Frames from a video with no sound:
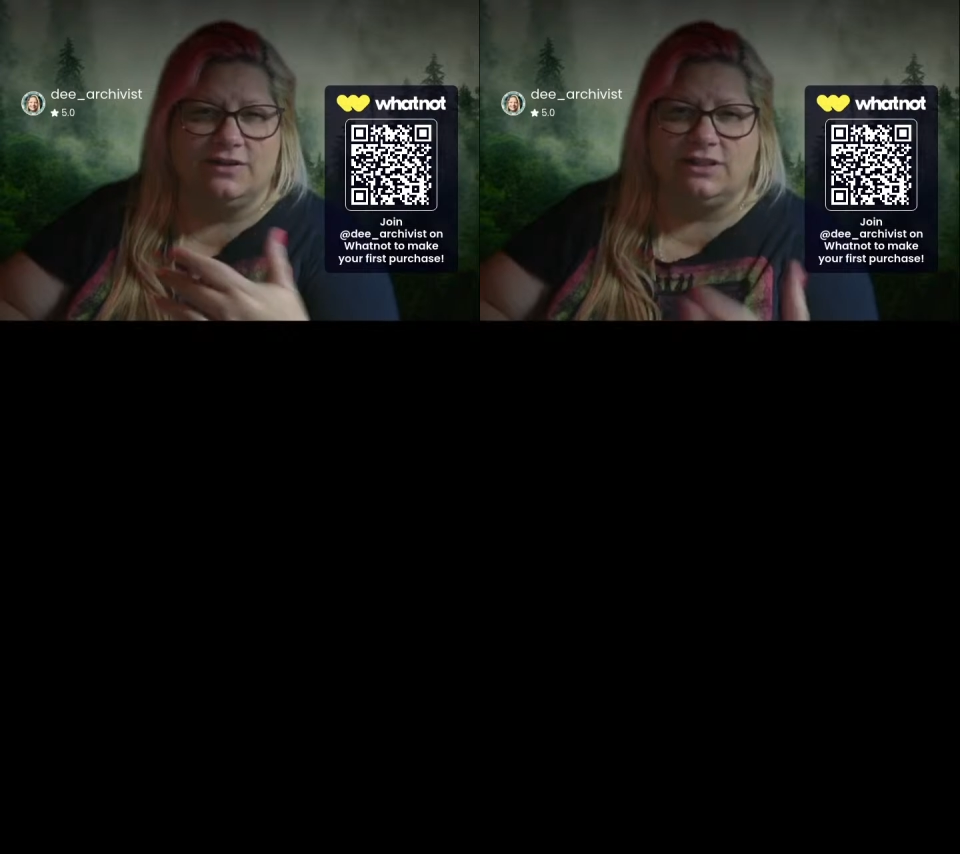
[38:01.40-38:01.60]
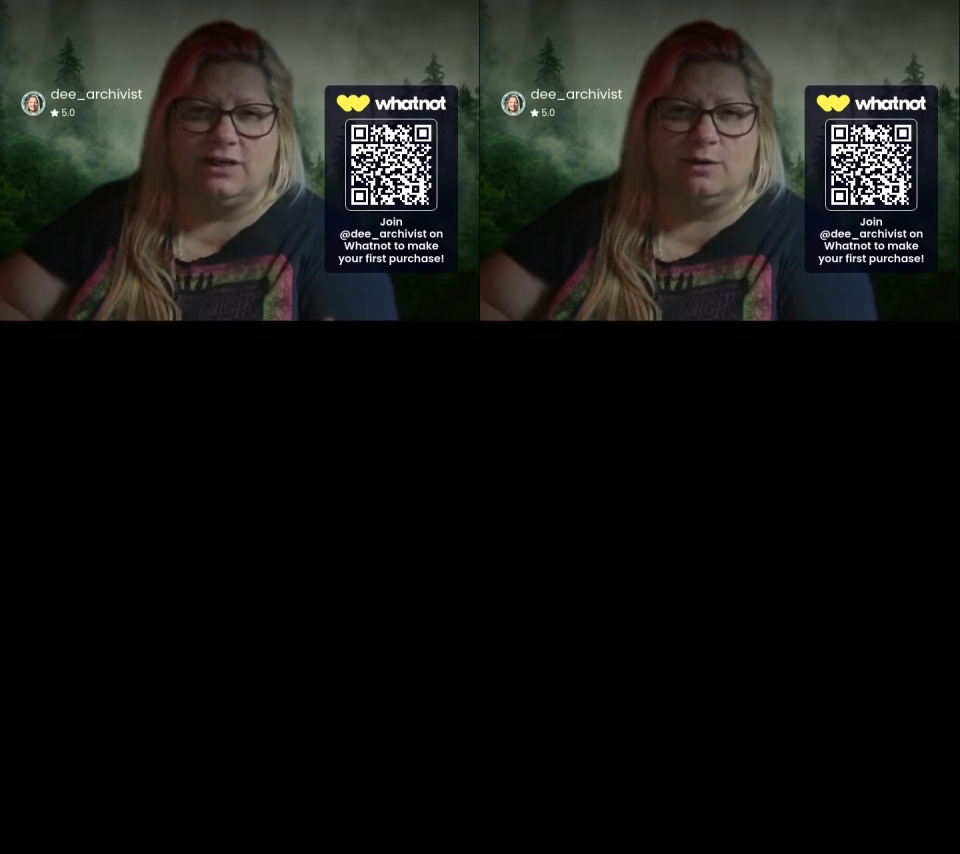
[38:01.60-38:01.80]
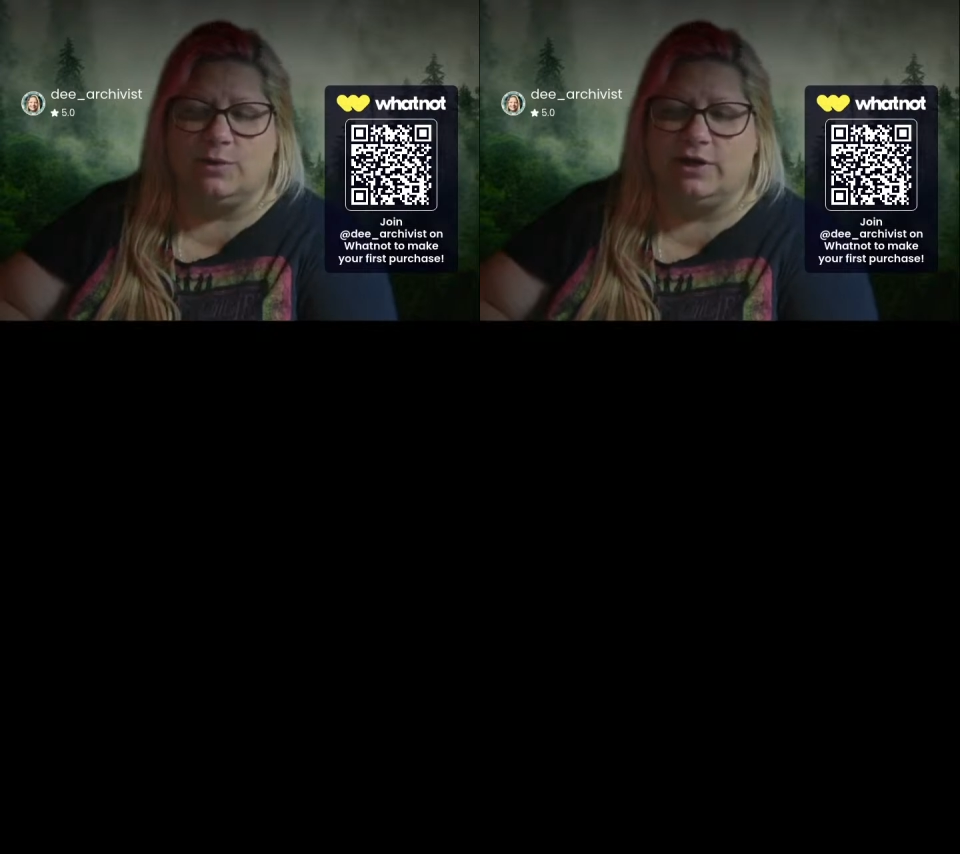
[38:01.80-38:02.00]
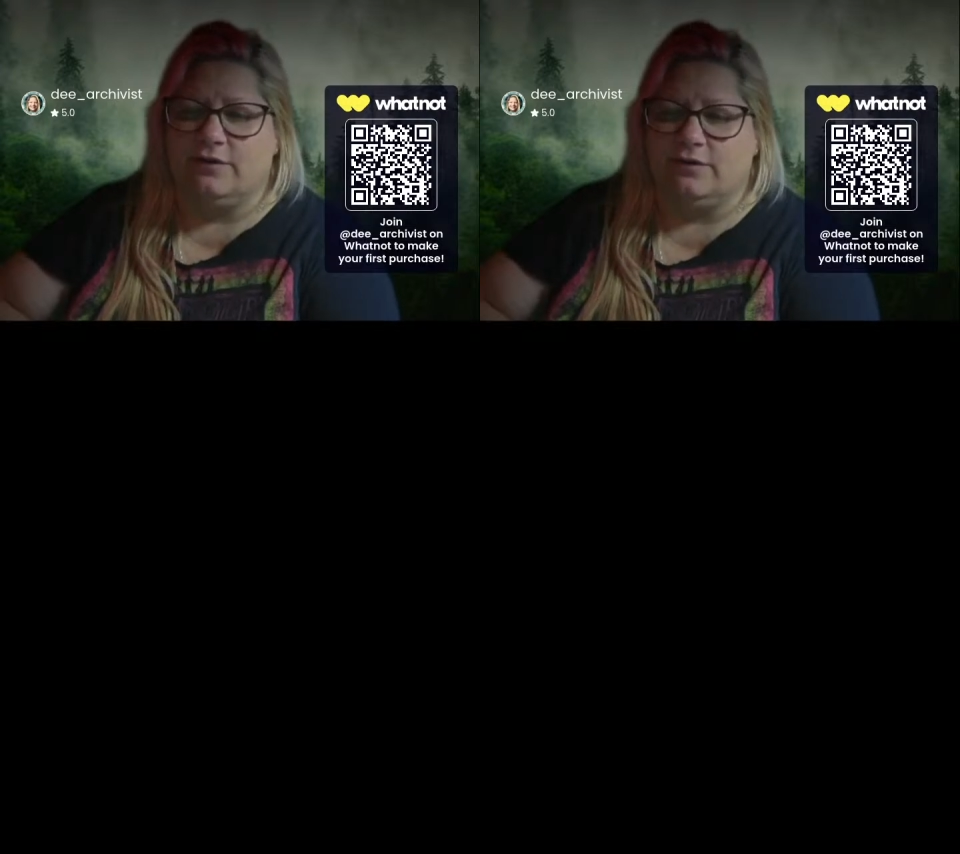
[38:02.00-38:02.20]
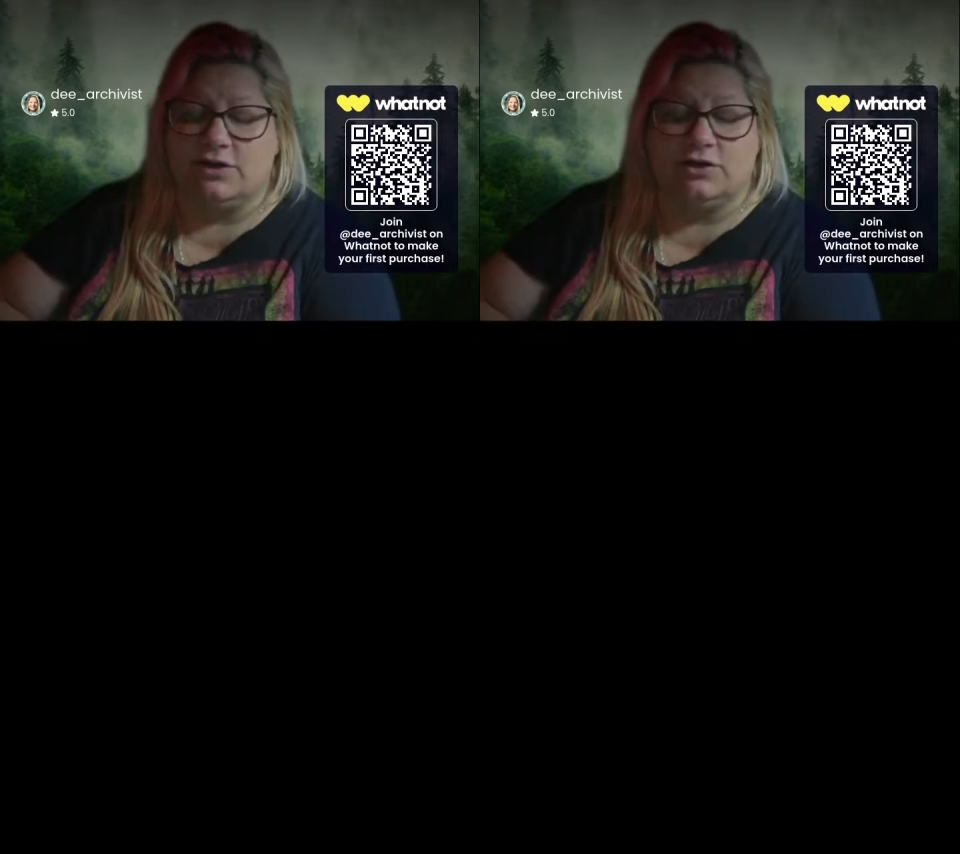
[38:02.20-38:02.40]
a break
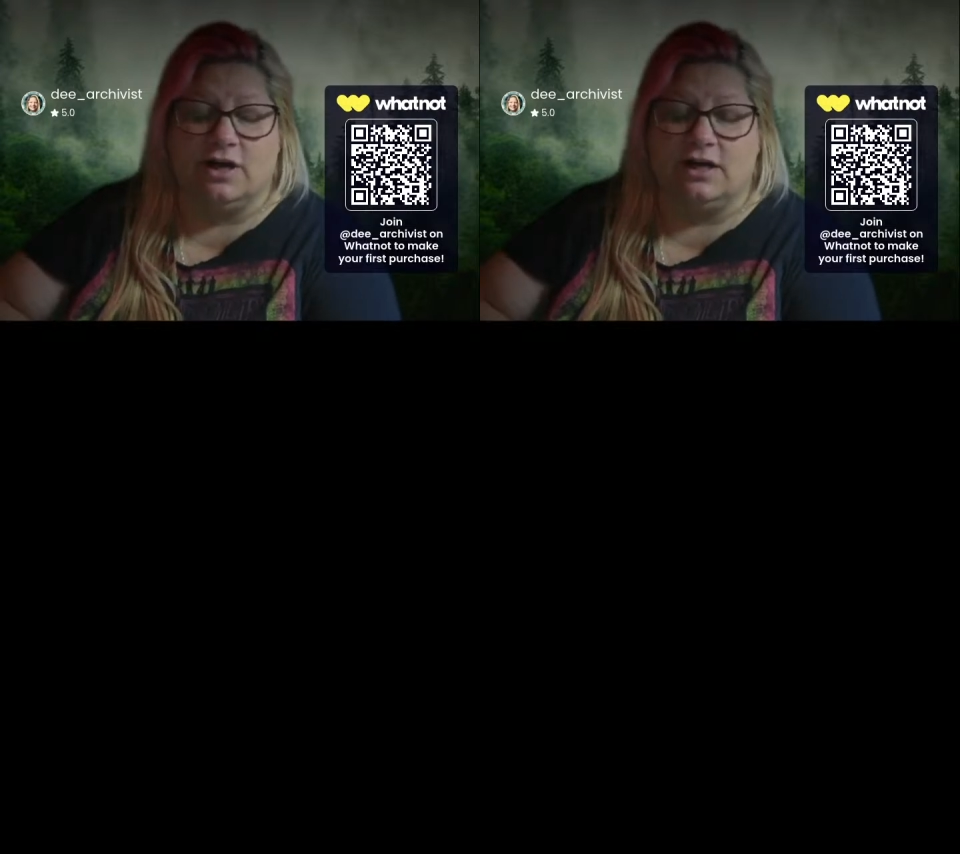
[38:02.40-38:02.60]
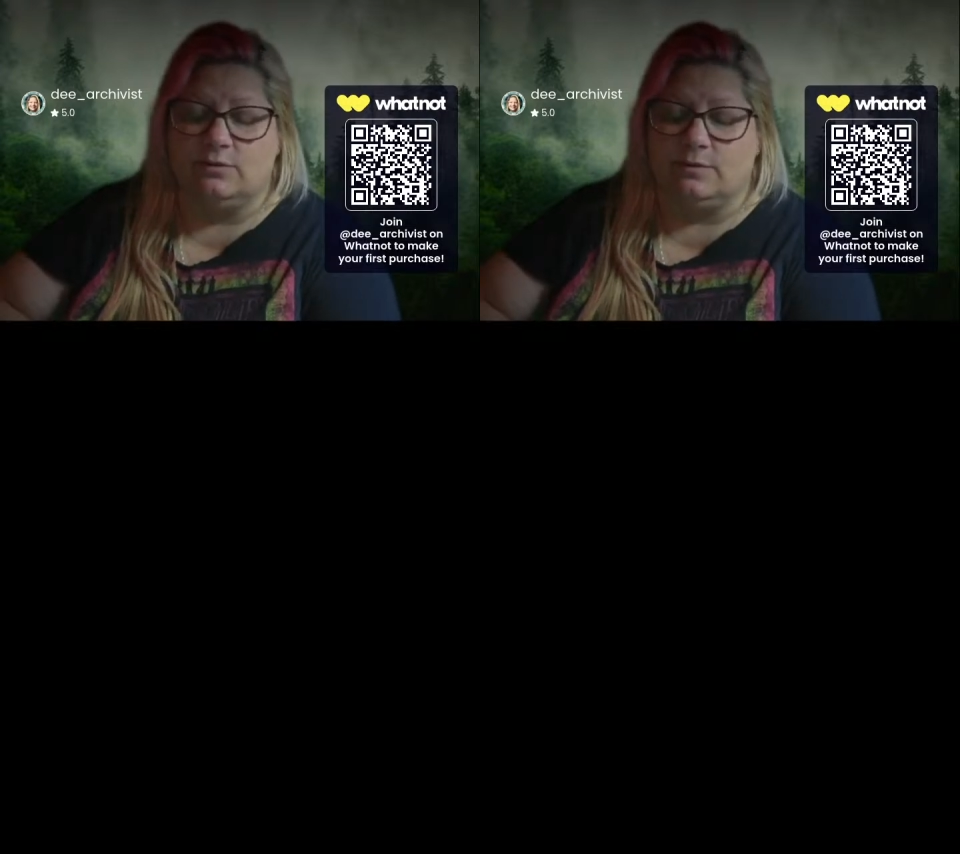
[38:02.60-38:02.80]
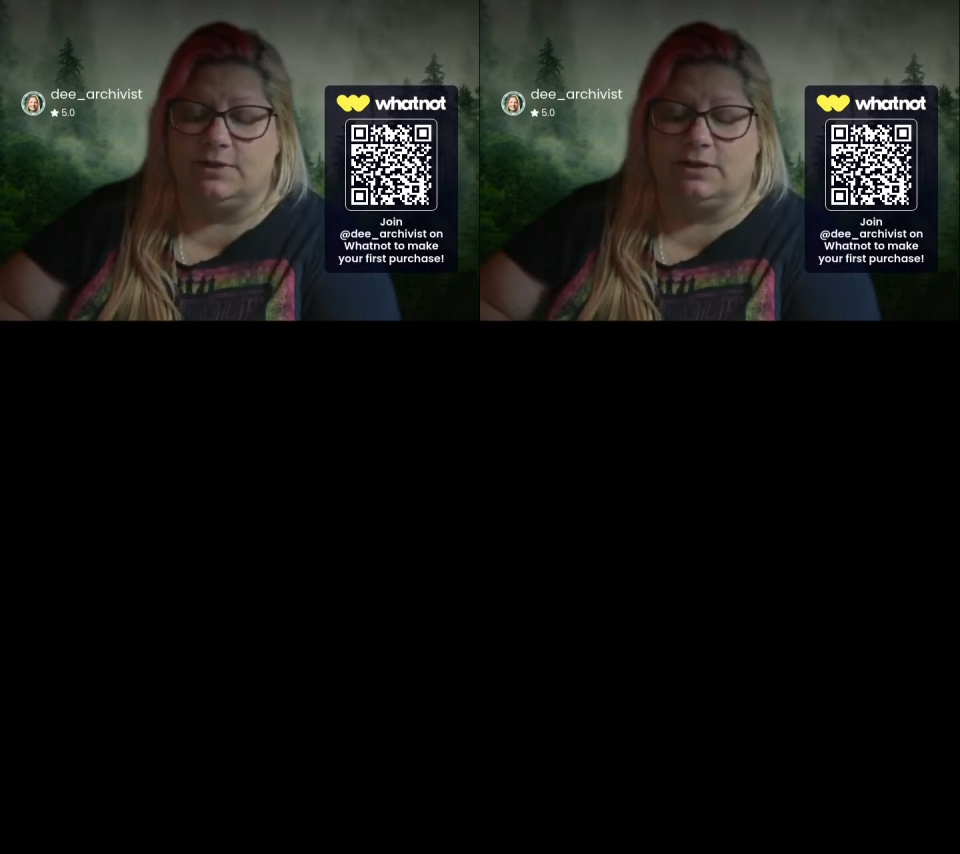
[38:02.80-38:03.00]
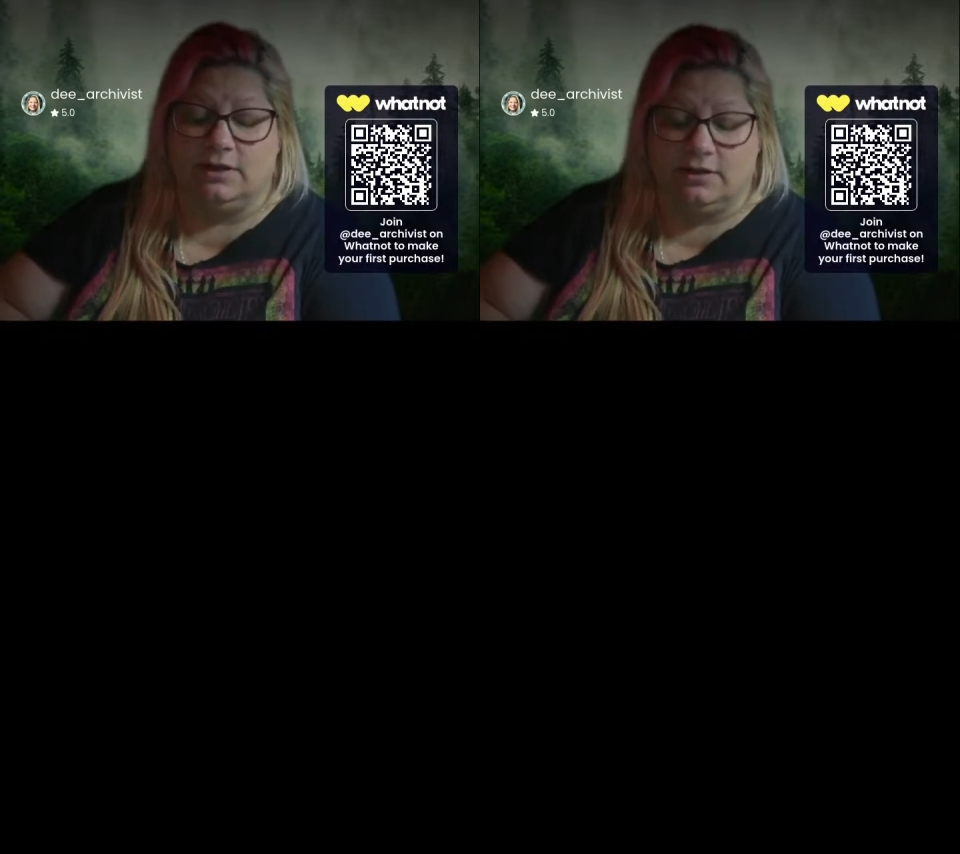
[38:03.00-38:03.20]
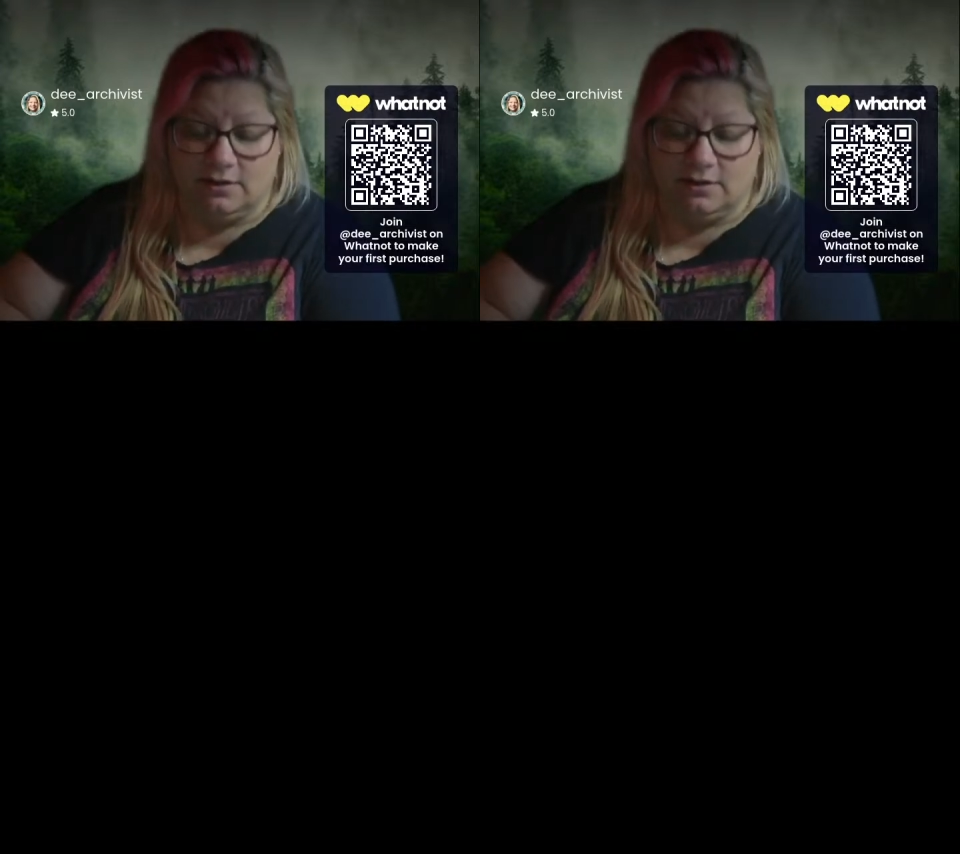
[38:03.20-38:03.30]
because your eyes would be like